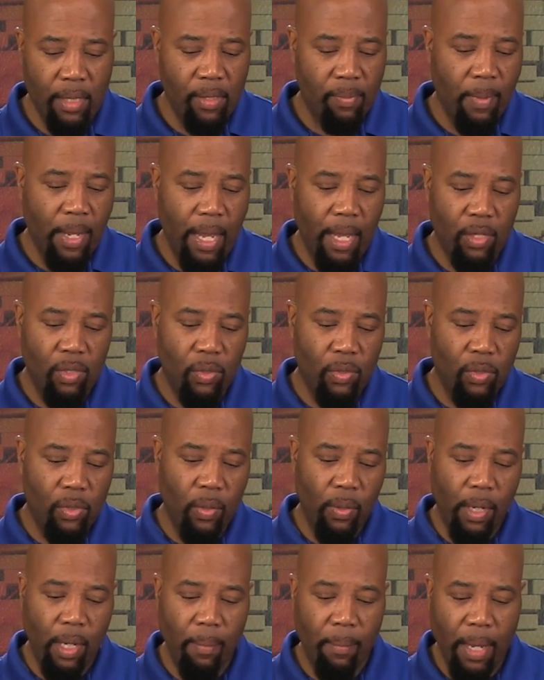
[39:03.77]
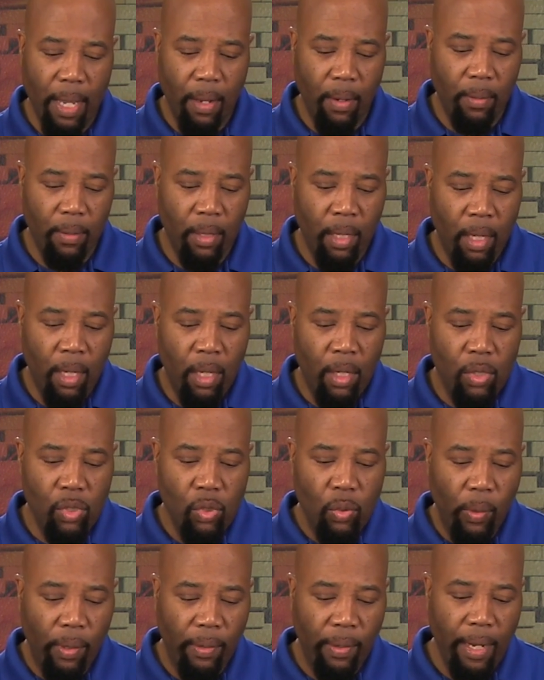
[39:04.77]
this module. So at about
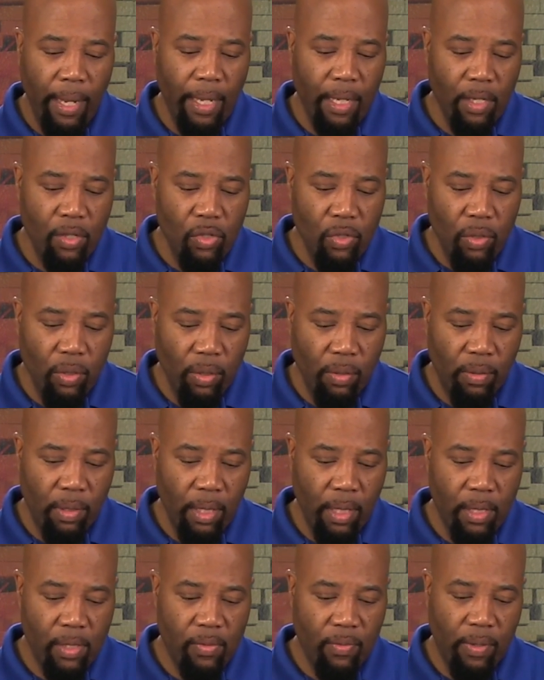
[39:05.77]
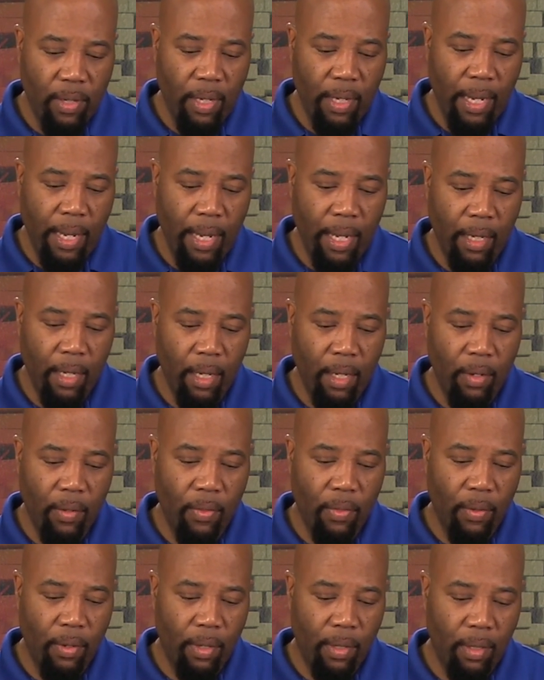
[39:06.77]
282 degrees Fahrenheit,
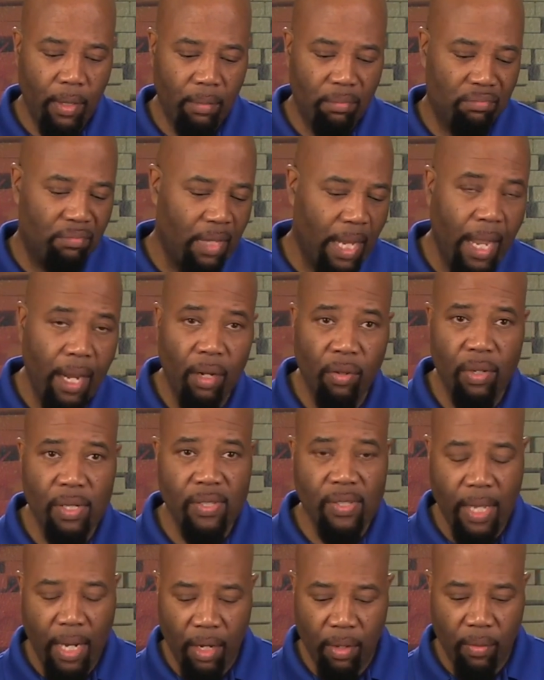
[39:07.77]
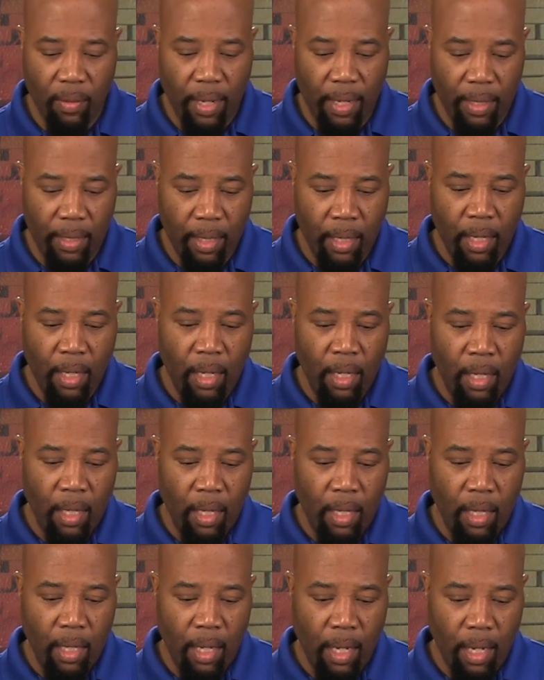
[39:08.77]
139 degrees centigrade,
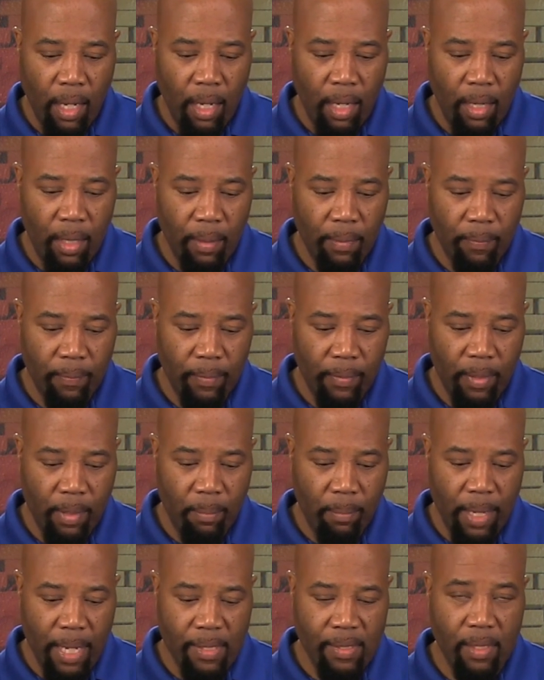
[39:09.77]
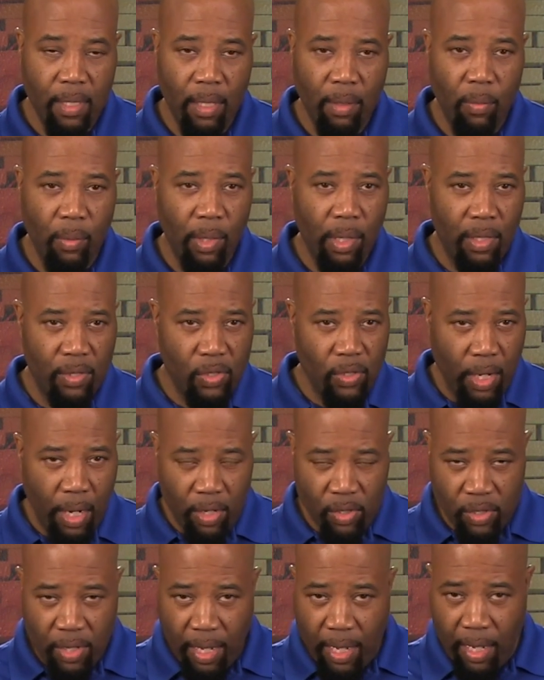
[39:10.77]
basically we're going to
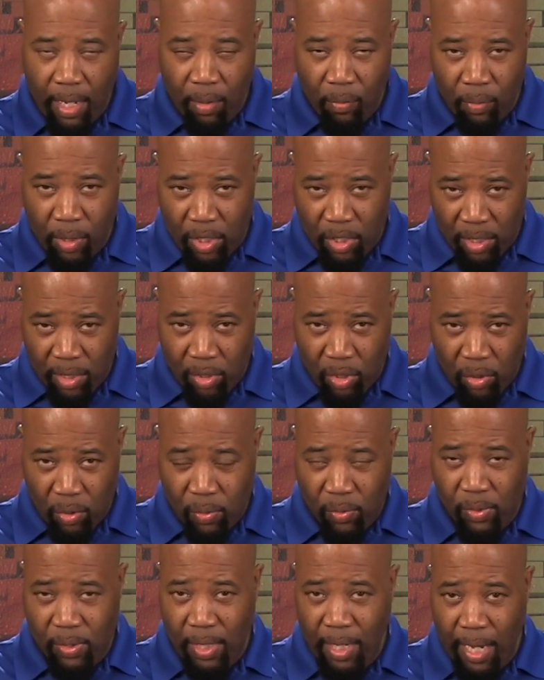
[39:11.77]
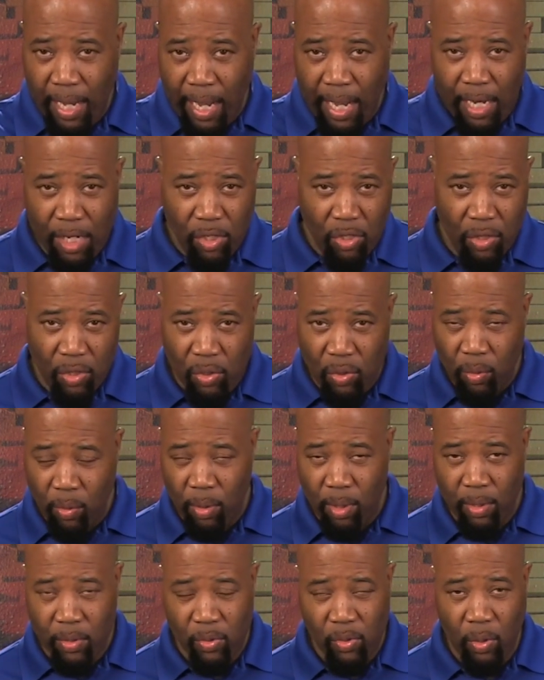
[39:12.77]
start to reduce the engine
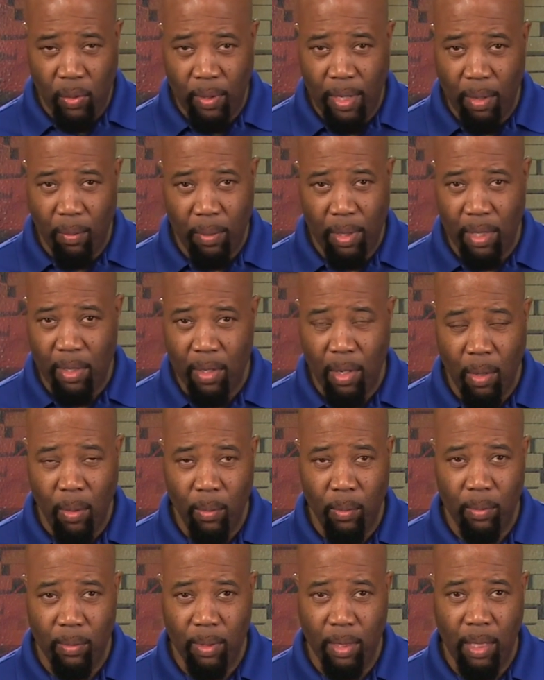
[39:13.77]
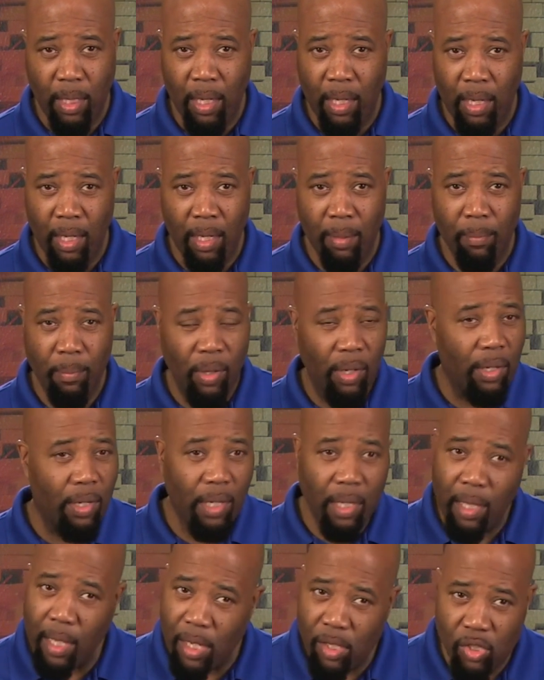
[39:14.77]
torque so that we don't burn
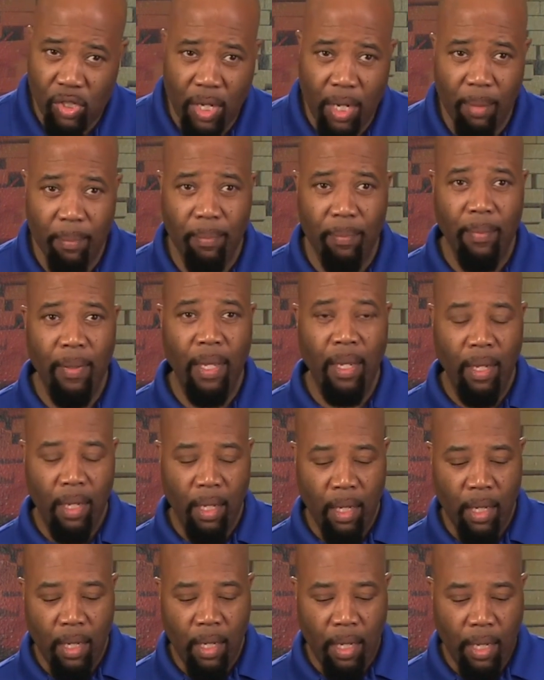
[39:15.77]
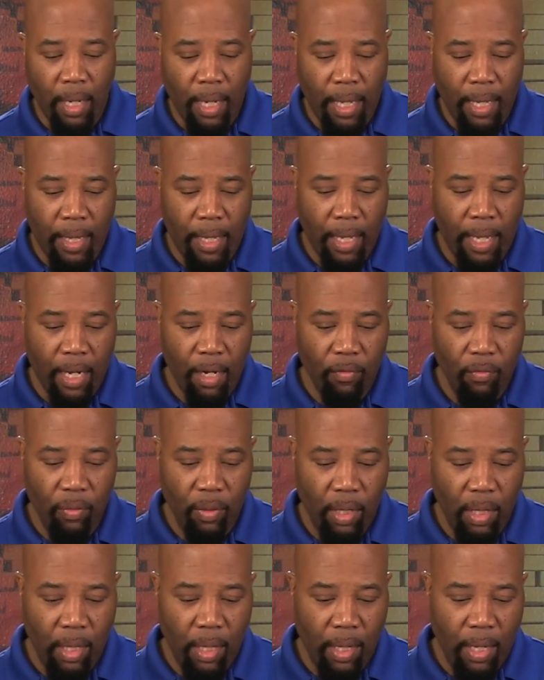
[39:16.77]
the clutch up. And then if
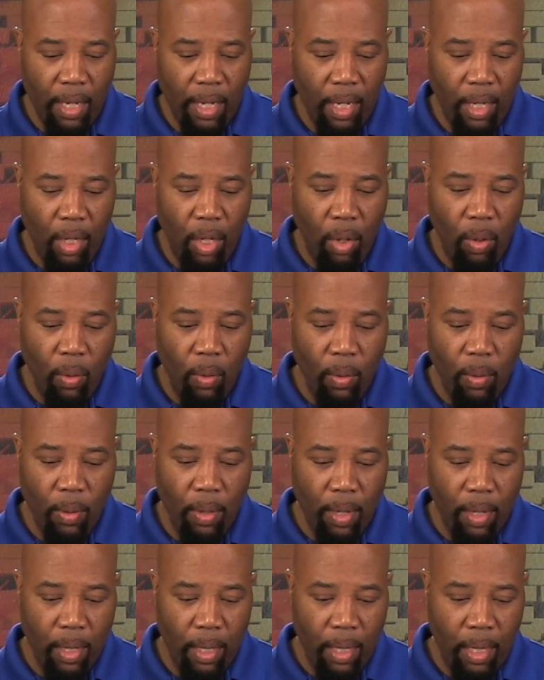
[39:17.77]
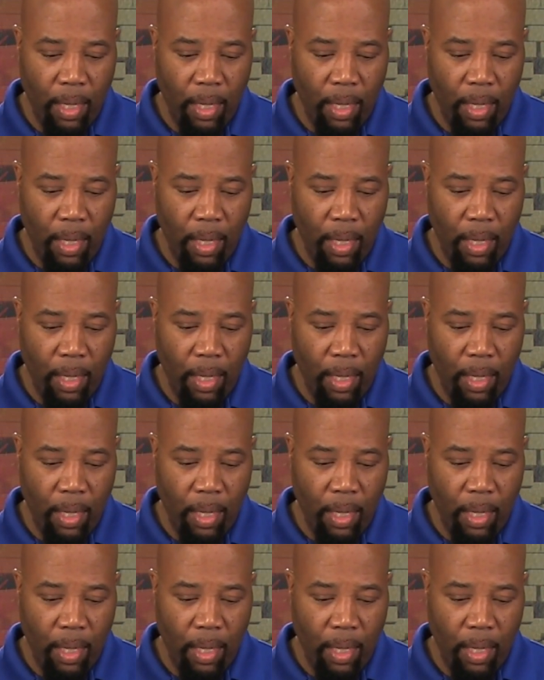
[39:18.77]
we go